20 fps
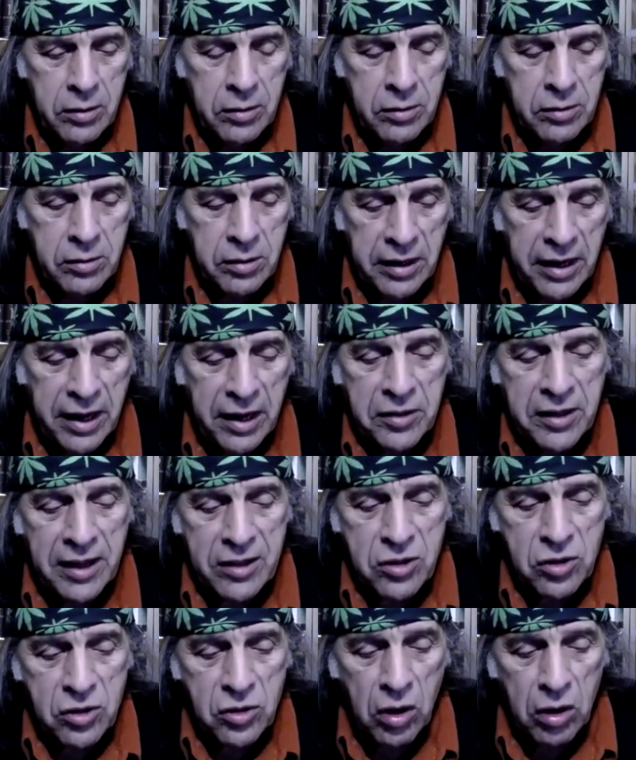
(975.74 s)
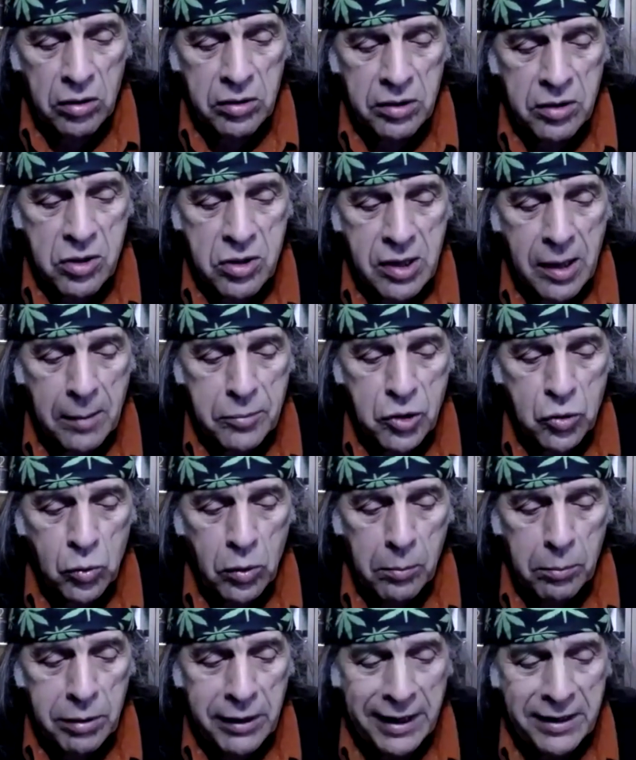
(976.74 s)
Today, that's called conceptual
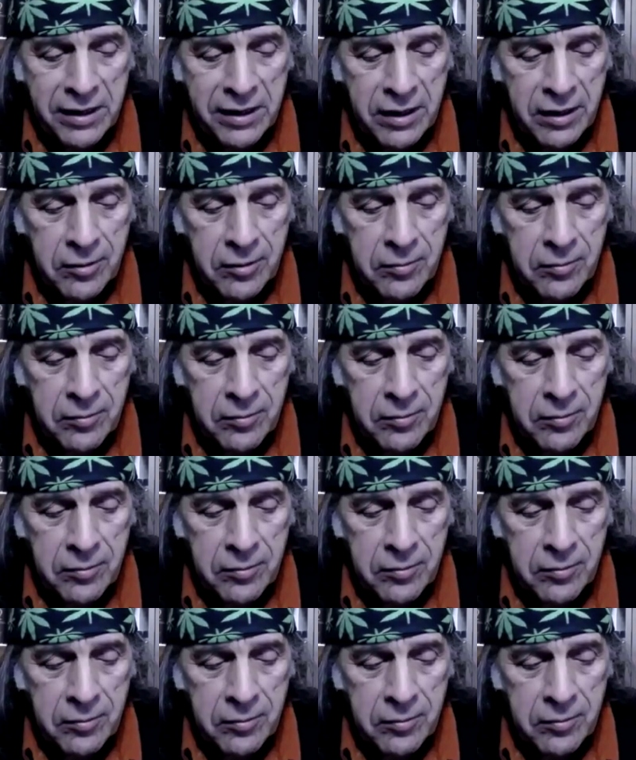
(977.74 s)
blending.